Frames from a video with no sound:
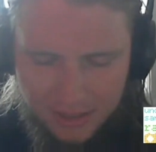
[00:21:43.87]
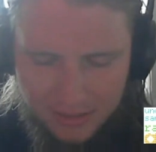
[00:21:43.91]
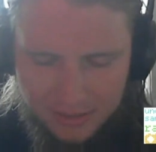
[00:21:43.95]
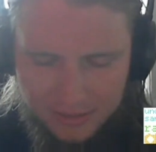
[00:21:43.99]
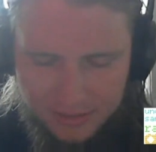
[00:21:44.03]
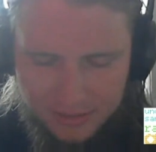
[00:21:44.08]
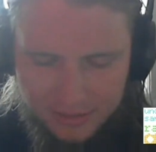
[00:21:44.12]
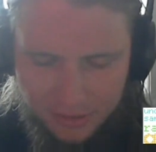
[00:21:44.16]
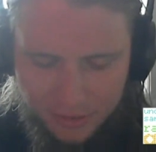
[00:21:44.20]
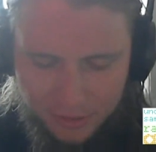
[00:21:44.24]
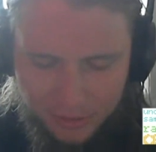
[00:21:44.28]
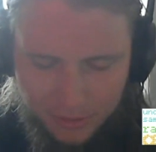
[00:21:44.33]

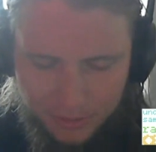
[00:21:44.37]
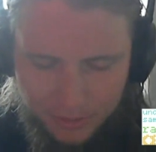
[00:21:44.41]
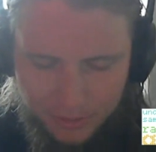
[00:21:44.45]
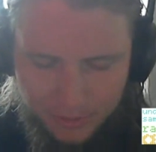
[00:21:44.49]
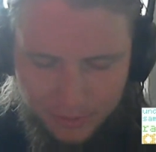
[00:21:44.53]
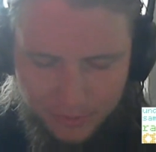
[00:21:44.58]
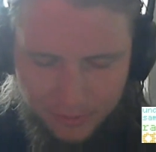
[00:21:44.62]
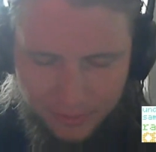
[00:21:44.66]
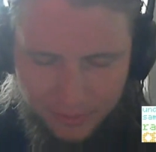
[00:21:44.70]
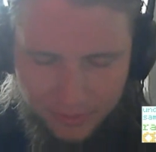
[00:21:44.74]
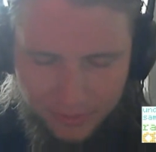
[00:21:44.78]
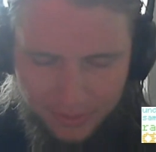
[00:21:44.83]
So
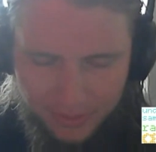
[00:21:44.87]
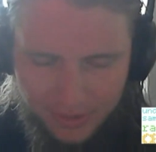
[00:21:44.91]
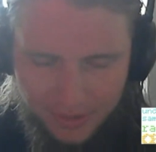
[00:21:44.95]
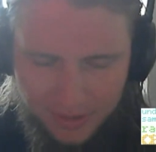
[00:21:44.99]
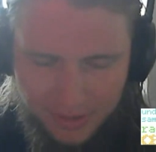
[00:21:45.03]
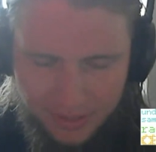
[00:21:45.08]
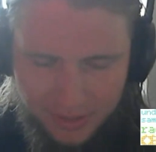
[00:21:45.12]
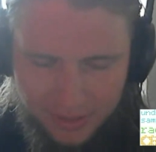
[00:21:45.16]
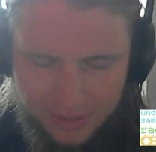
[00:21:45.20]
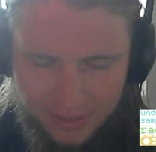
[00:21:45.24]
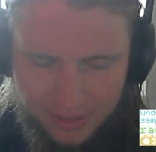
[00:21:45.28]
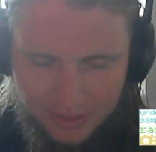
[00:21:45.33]

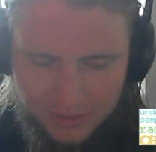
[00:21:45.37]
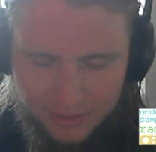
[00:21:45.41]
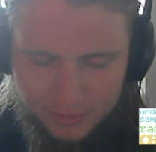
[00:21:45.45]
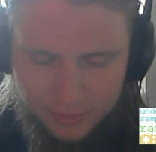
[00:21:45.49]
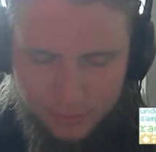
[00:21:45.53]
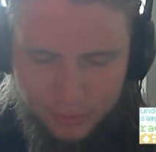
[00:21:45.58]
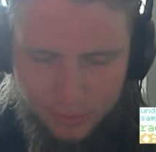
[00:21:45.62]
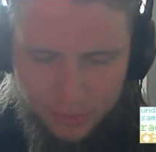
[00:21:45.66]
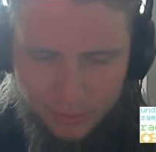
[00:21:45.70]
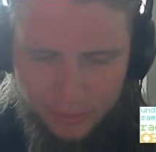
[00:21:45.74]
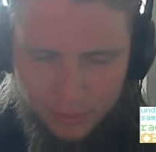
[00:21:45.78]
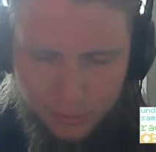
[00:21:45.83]
this
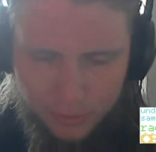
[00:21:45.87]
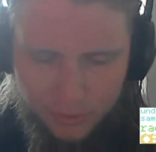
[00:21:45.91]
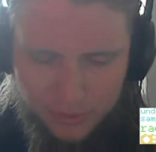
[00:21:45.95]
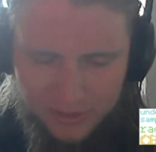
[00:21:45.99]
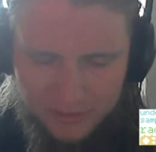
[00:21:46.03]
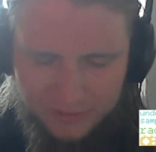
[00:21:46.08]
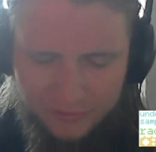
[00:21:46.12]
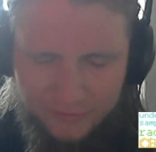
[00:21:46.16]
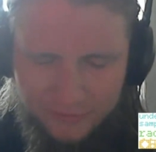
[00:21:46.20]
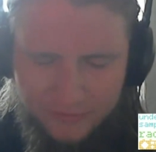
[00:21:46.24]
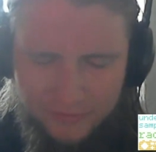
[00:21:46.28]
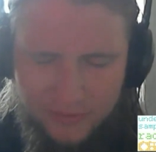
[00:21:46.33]
work was
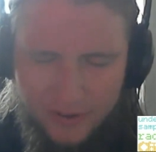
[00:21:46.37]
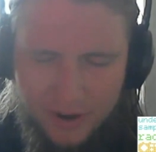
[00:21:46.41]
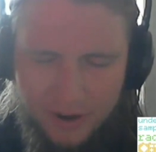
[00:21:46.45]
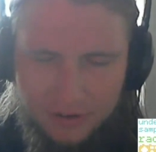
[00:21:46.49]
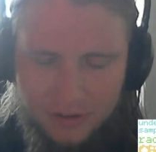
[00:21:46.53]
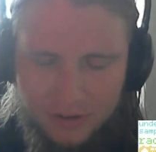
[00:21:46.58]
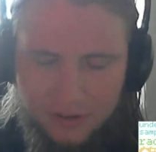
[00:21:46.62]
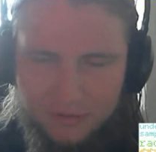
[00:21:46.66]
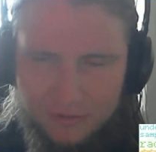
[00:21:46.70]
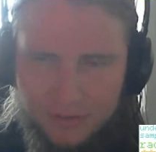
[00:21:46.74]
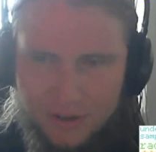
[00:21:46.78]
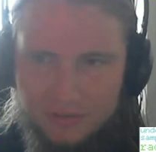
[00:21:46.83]

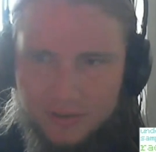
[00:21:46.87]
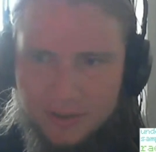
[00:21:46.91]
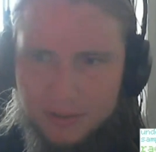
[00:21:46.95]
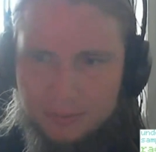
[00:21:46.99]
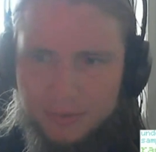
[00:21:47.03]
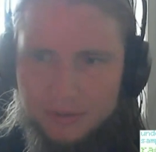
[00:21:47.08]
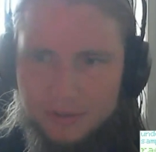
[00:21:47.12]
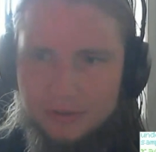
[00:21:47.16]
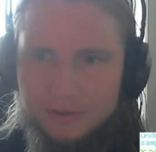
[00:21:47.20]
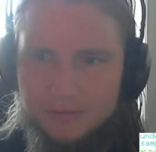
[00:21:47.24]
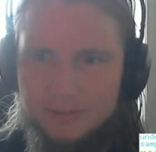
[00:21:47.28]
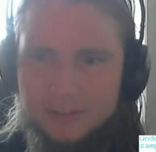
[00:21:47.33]
very, very
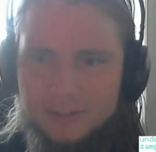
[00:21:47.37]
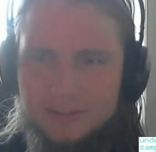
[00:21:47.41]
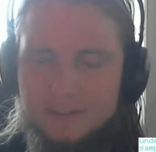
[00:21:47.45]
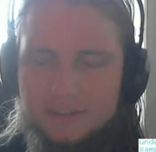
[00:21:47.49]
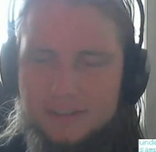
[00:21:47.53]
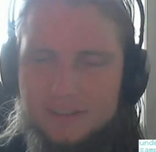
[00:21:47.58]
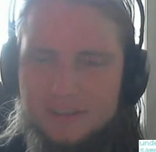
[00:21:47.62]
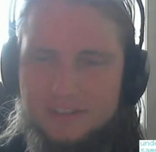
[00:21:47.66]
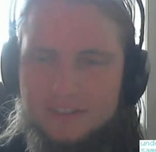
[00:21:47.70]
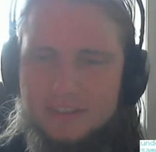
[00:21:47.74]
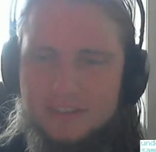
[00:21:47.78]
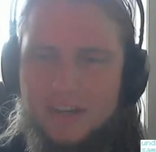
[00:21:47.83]

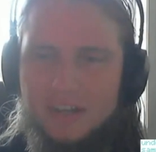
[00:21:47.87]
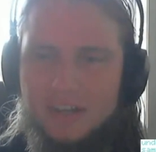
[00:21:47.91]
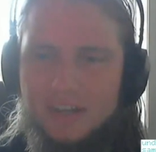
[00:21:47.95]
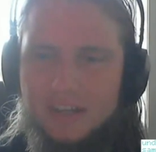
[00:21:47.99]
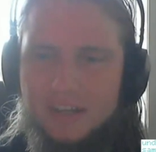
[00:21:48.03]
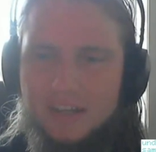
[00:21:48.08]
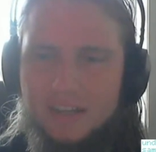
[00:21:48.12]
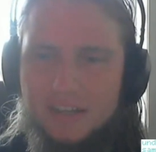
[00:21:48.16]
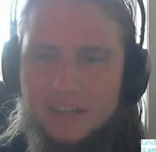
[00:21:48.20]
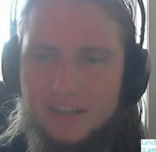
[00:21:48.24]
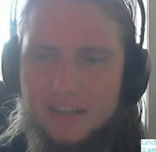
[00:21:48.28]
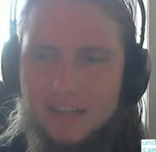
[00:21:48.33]
processing
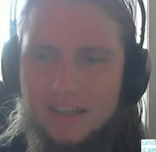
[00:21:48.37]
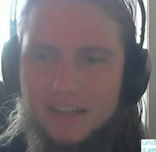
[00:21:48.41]
side,